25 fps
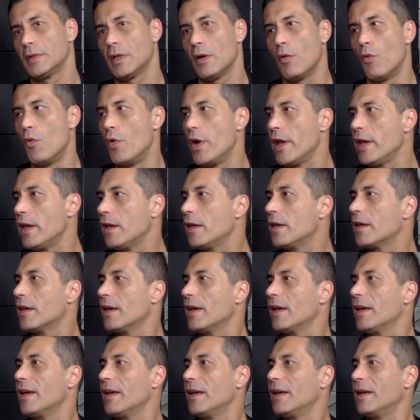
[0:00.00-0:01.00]
weak,
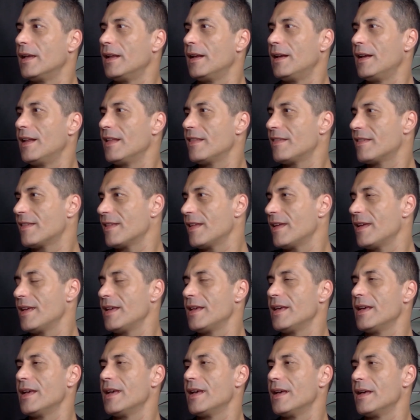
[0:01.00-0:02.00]
let's say,
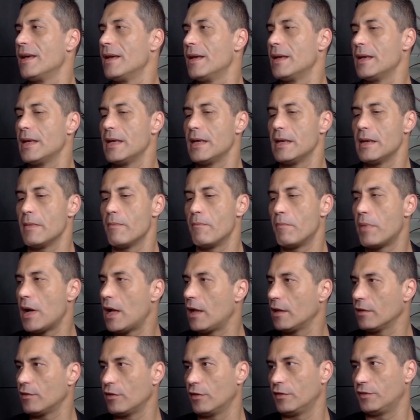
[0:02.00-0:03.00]

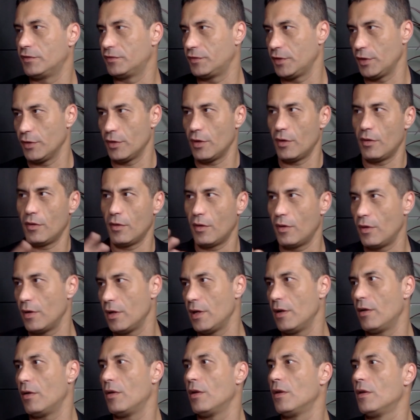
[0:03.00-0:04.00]
part of
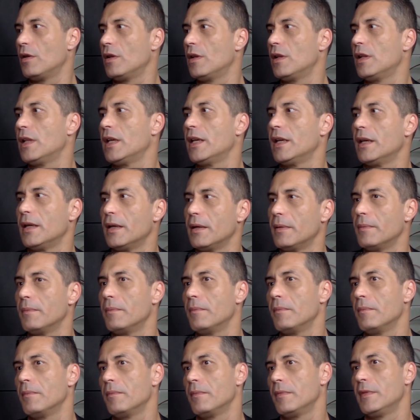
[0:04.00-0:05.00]
all
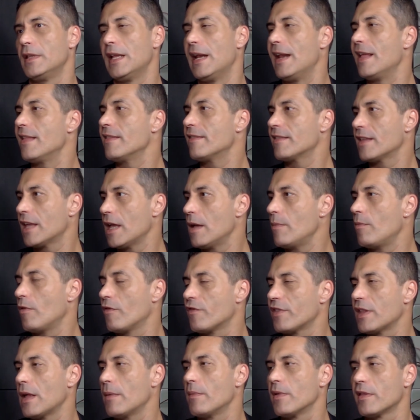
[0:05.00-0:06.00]
the landscape
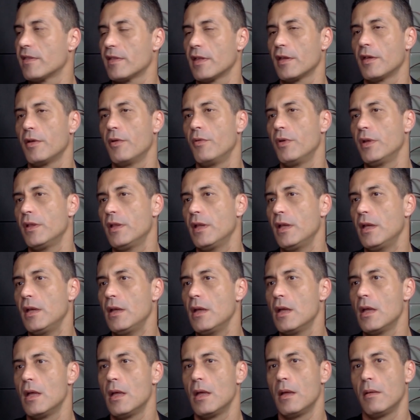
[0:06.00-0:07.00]
of cybersecurity,
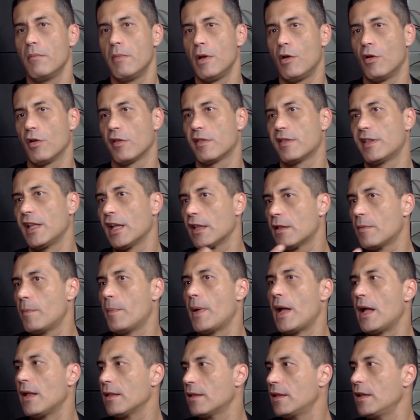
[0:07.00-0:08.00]
because third
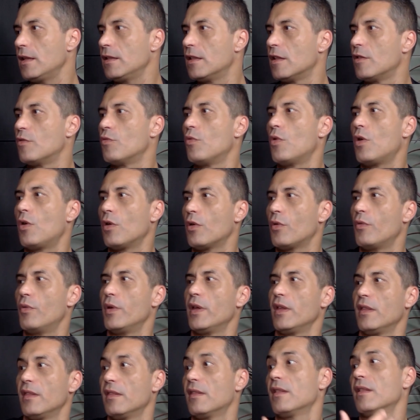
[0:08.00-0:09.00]
party that work
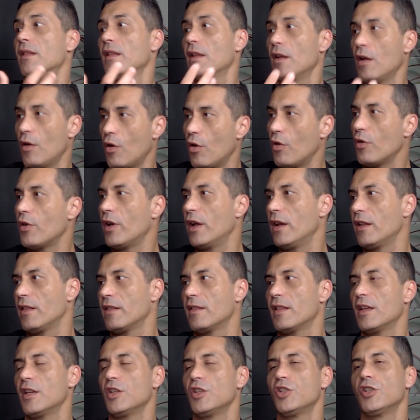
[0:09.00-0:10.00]
with
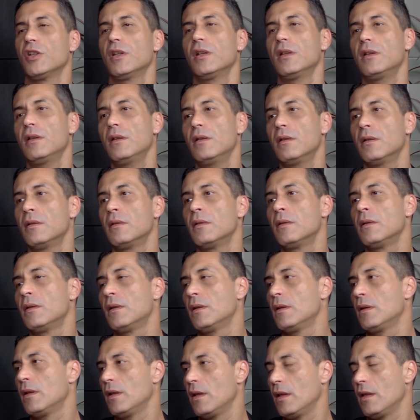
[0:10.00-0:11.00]
organization
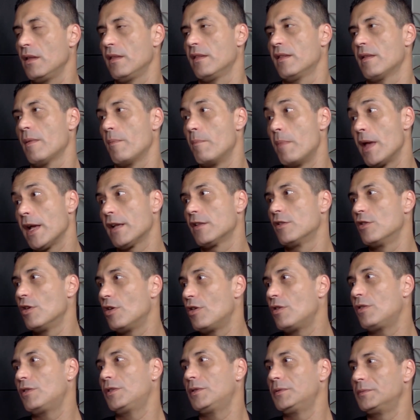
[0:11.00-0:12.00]
is a
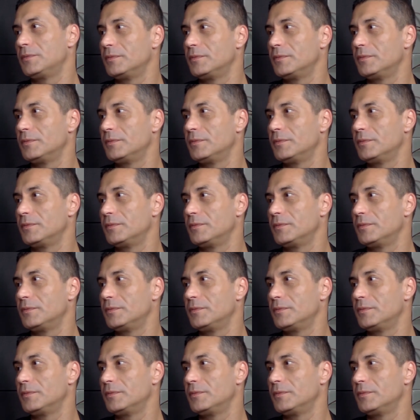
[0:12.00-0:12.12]
backdoor,